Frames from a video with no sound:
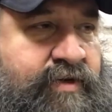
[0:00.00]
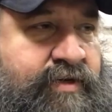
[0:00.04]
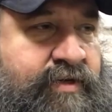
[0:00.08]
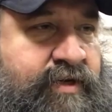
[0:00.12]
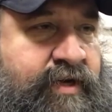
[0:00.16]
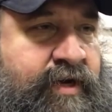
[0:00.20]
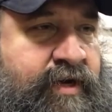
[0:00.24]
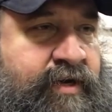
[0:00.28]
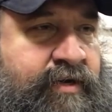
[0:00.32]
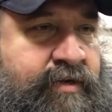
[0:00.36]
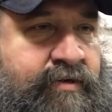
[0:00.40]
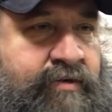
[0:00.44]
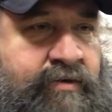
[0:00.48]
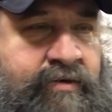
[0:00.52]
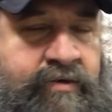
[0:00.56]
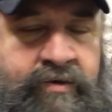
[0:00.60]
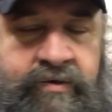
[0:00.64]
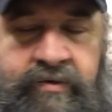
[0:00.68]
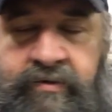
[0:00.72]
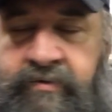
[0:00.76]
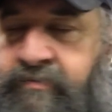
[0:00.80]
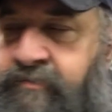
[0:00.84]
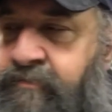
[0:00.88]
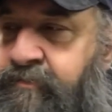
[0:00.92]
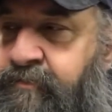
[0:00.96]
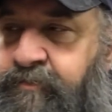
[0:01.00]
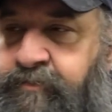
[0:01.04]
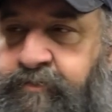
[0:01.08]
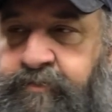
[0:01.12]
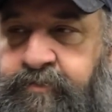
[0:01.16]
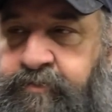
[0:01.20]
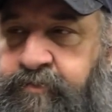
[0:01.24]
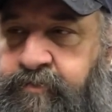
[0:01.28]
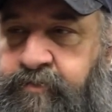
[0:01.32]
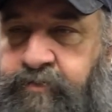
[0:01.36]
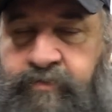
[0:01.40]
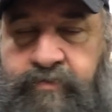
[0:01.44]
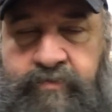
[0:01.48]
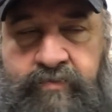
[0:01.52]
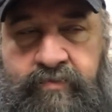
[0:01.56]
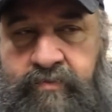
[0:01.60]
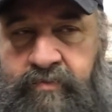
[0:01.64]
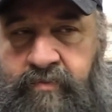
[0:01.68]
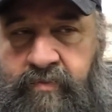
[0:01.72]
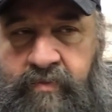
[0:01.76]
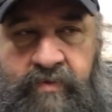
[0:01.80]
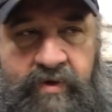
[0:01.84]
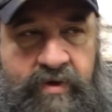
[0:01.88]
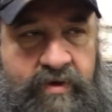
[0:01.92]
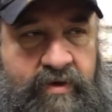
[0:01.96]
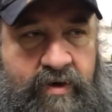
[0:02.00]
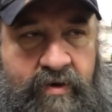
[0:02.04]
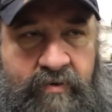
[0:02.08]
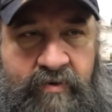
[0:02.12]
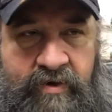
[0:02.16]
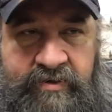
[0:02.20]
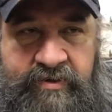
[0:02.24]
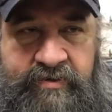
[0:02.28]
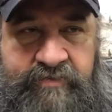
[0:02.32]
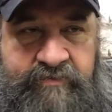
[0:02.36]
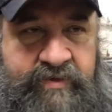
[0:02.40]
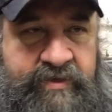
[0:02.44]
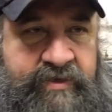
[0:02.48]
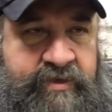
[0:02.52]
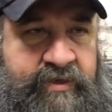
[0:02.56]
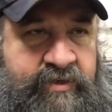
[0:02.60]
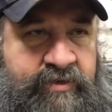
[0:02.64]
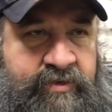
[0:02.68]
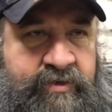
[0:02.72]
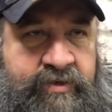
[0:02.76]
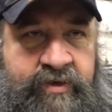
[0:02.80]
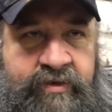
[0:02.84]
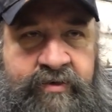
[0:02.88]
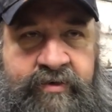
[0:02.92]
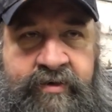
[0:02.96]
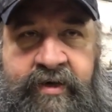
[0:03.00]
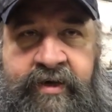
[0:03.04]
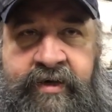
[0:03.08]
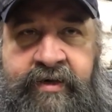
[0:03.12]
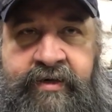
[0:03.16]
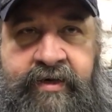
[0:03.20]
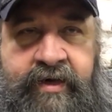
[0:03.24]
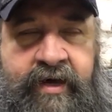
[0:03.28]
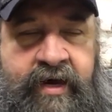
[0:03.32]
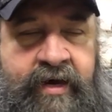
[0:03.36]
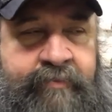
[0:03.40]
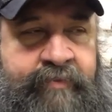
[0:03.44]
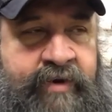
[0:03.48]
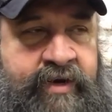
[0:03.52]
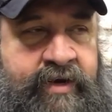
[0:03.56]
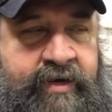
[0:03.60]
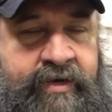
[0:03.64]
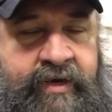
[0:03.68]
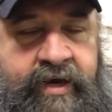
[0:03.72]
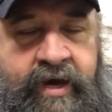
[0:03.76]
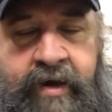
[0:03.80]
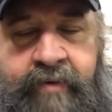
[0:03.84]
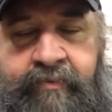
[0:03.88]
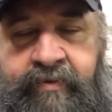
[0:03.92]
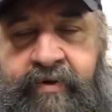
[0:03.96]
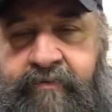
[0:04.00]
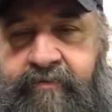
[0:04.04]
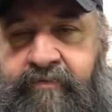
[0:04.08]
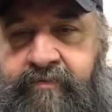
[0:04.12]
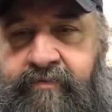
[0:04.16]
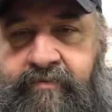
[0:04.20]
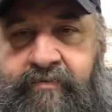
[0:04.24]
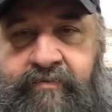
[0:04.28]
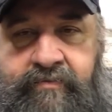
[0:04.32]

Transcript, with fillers: like that. And uh, I watched a video the other night. Guy made a cabinet